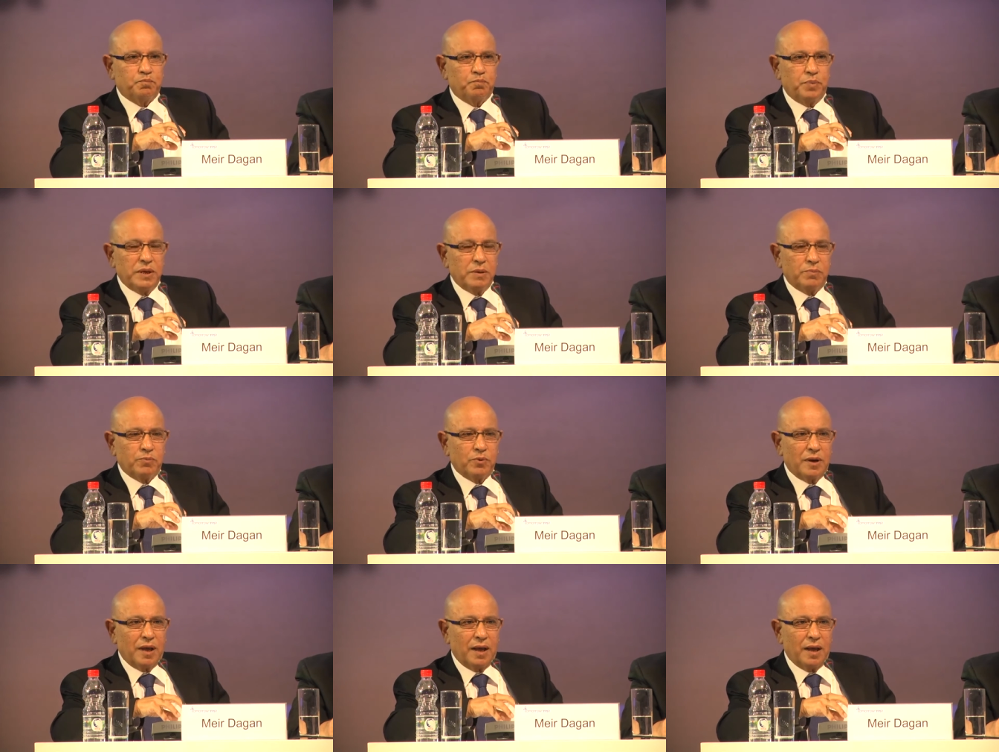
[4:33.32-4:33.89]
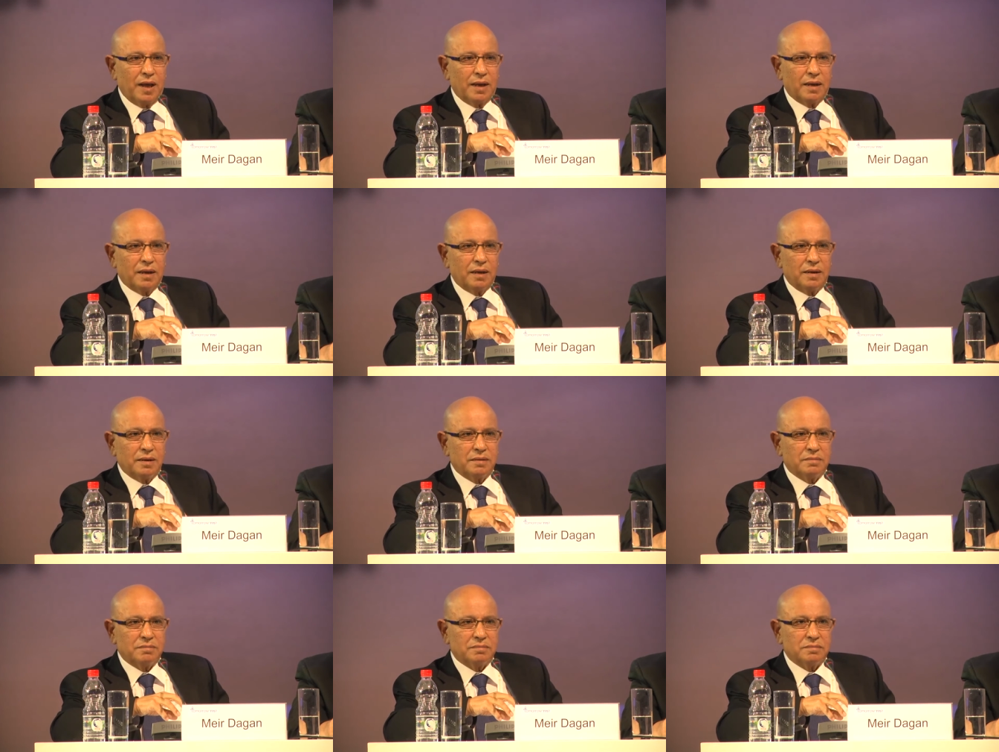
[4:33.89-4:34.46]
people
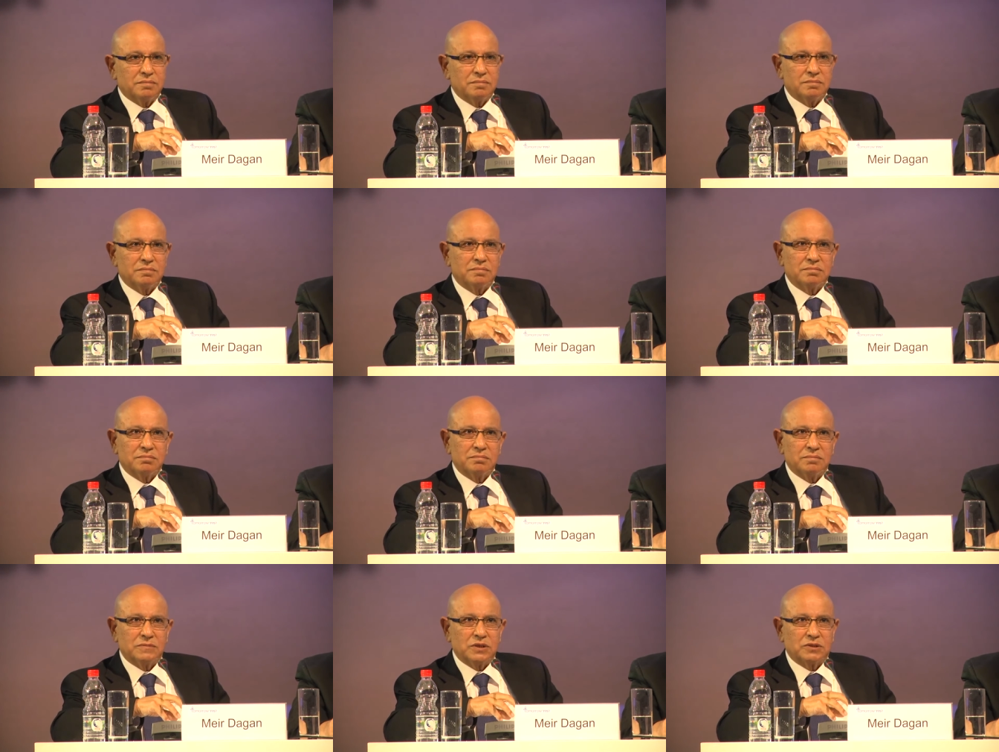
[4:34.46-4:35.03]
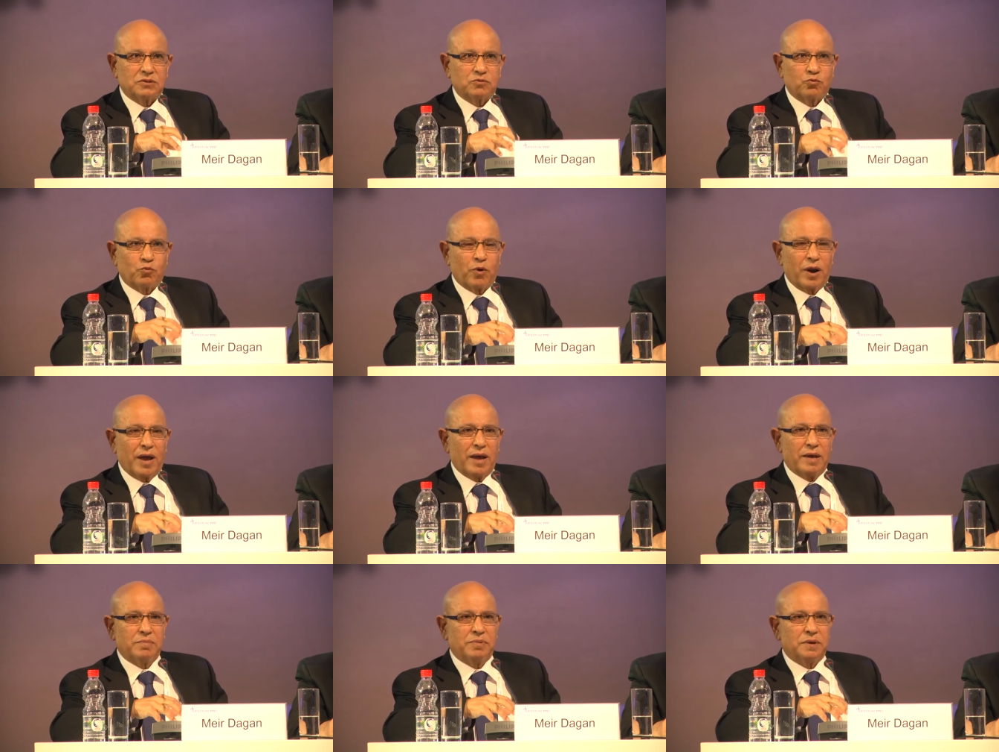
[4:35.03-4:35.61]
are
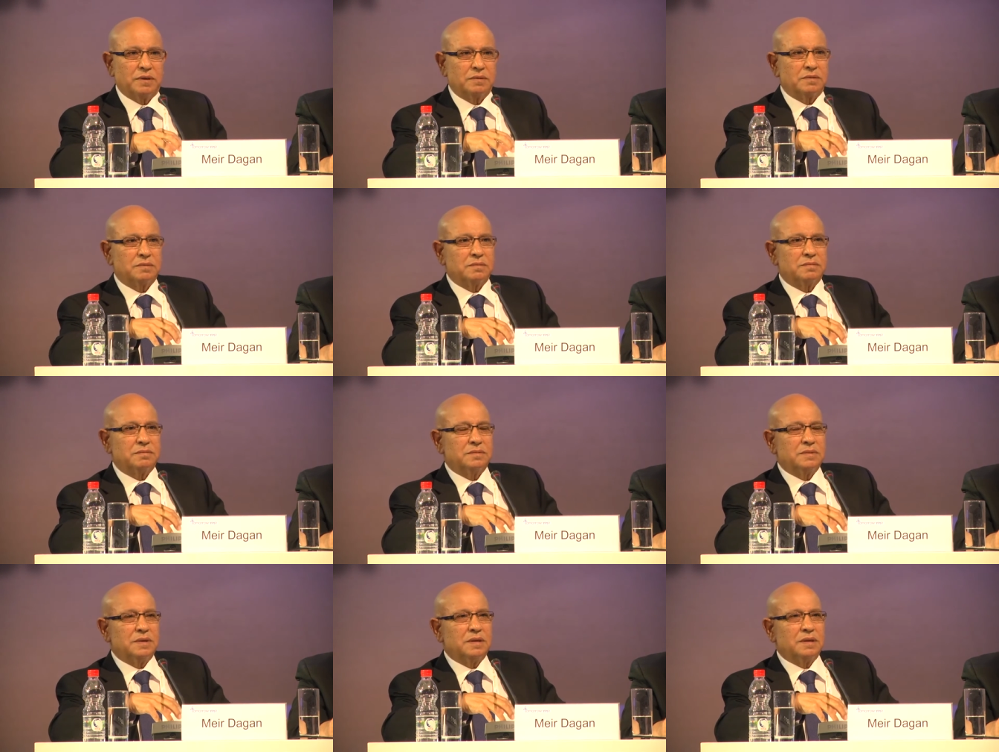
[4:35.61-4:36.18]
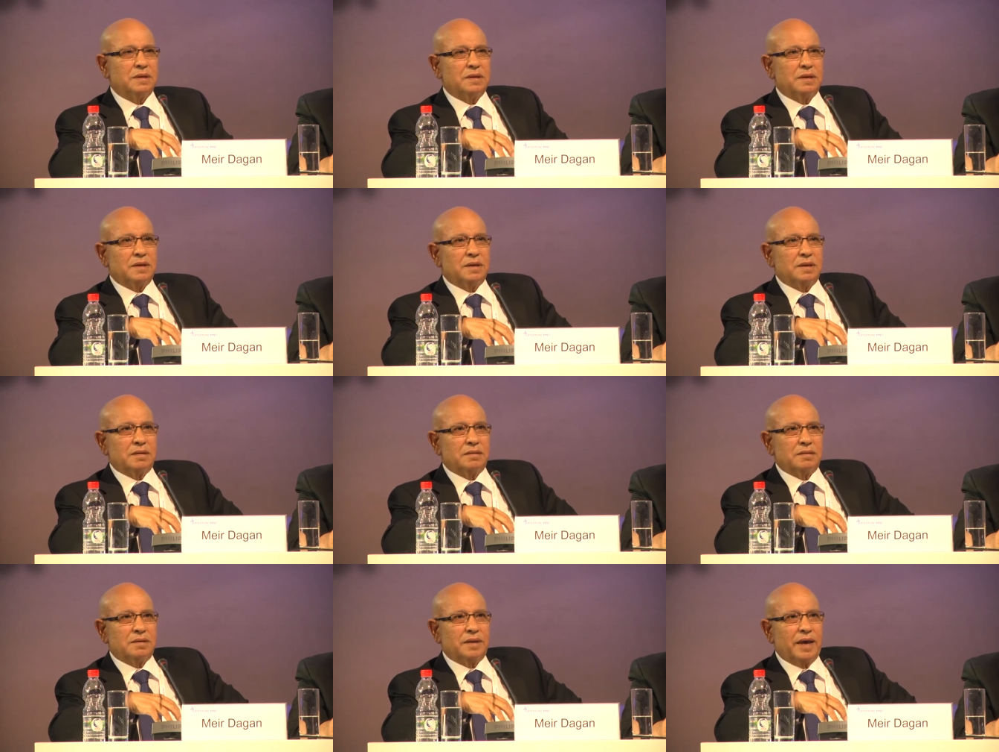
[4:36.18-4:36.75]
describing
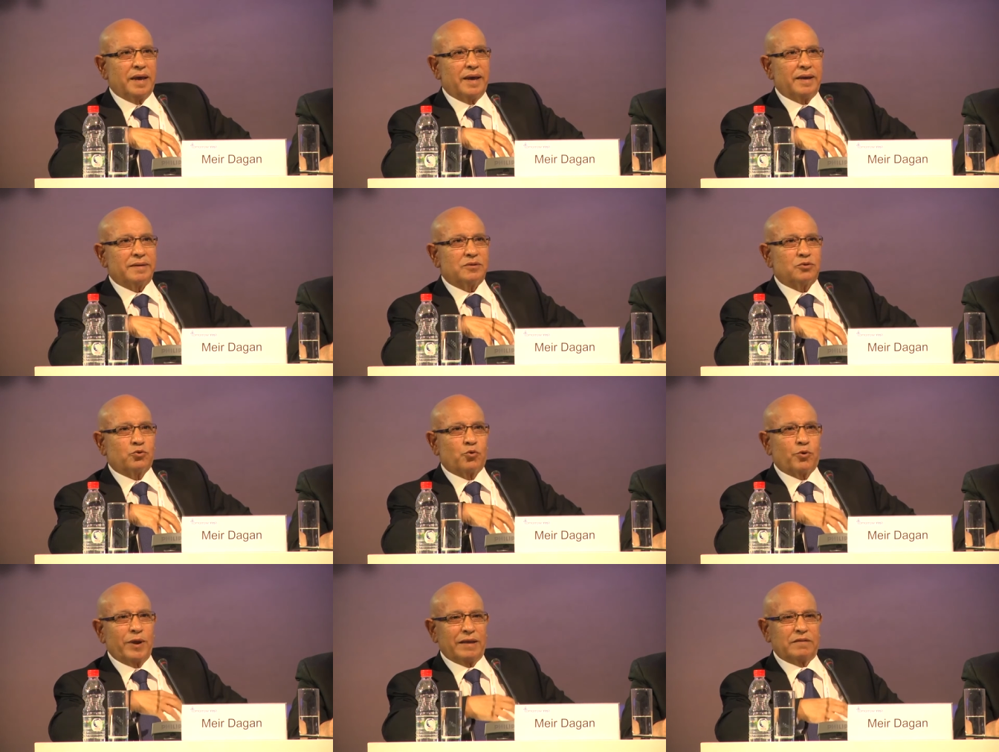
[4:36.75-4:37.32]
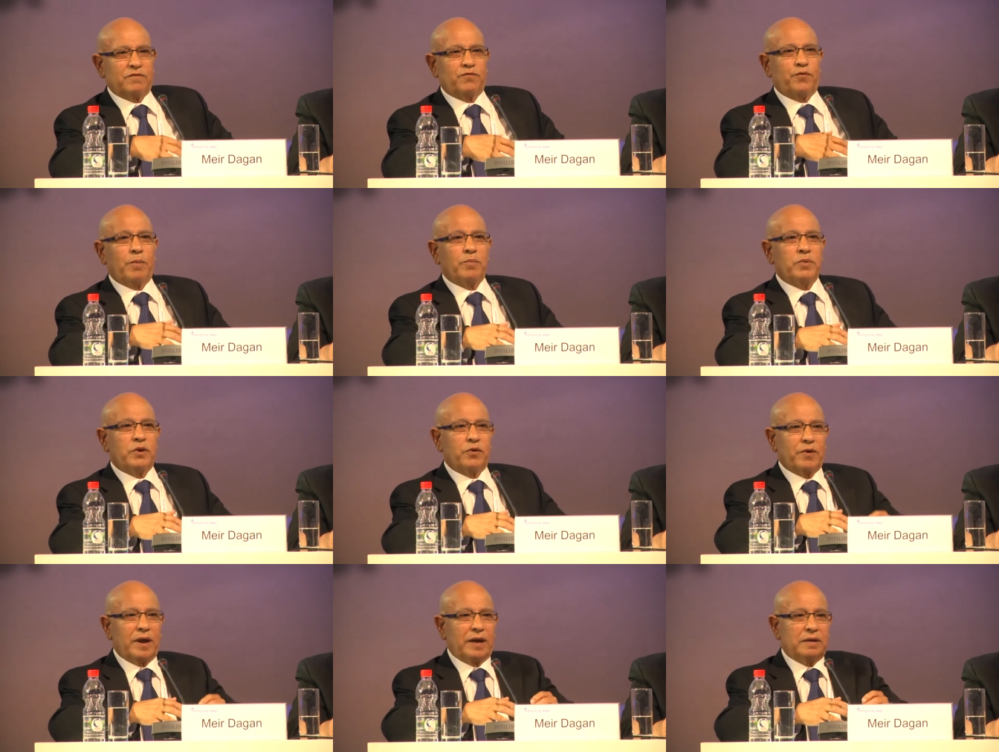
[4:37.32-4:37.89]
the threat
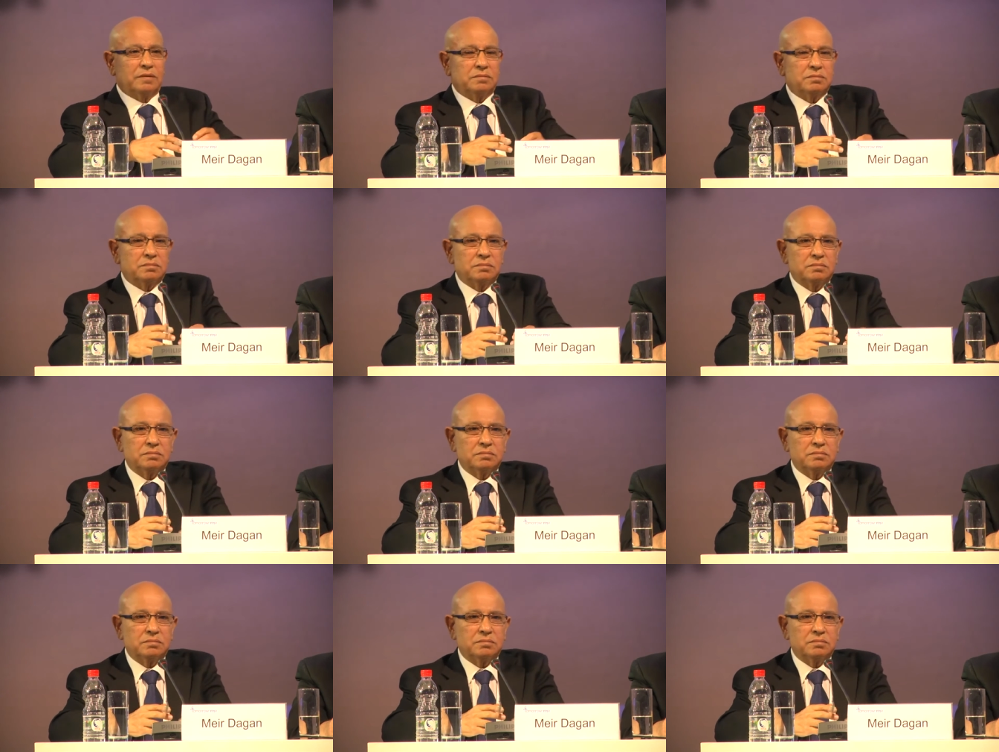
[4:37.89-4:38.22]
from Iran.